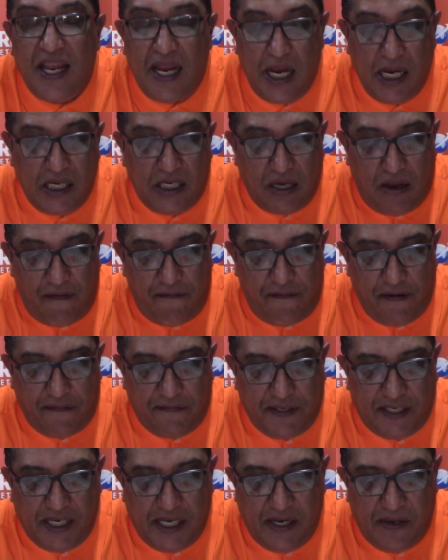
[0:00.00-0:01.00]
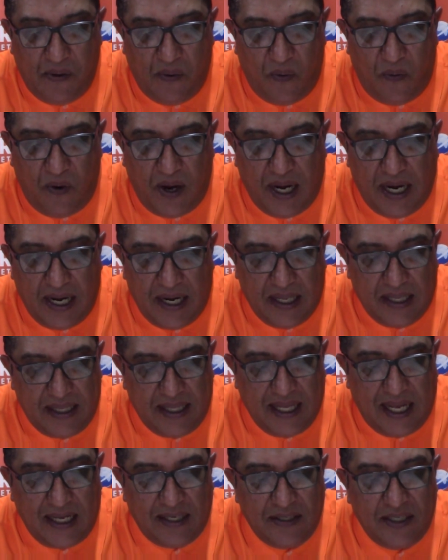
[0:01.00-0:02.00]
is
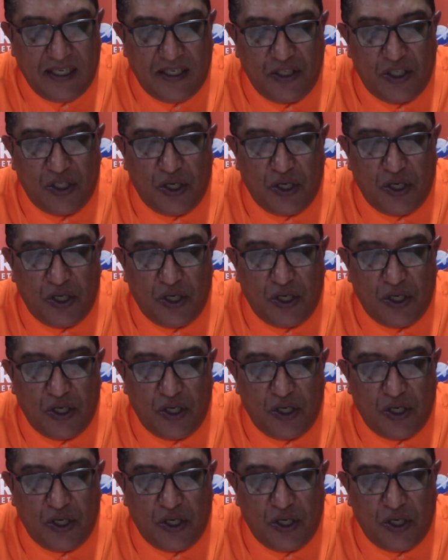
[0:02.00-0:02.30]
51,000.